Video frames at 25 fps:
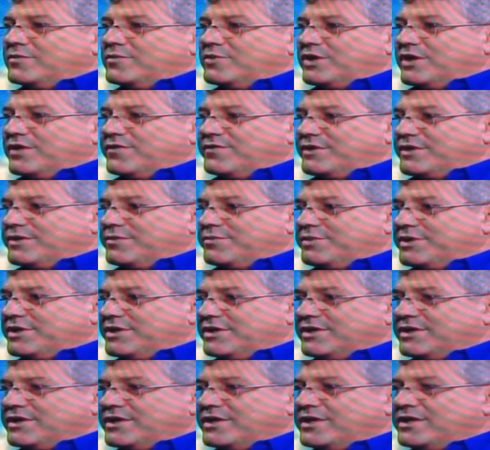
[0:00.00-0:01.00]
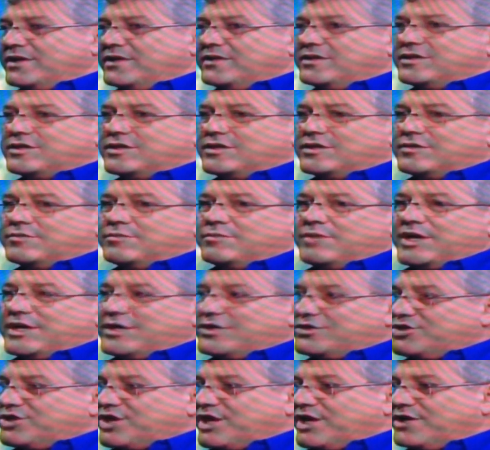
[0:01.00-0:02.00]
We have the ability to
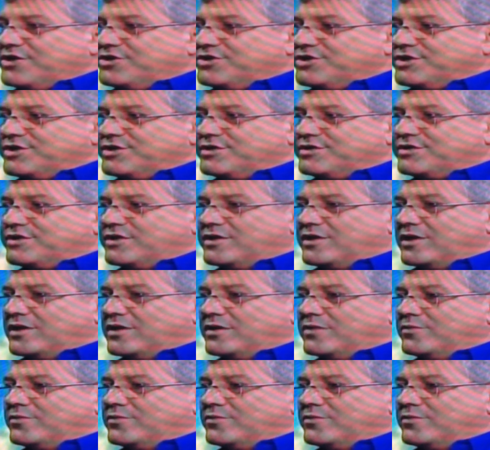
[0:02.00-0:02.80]
make changes.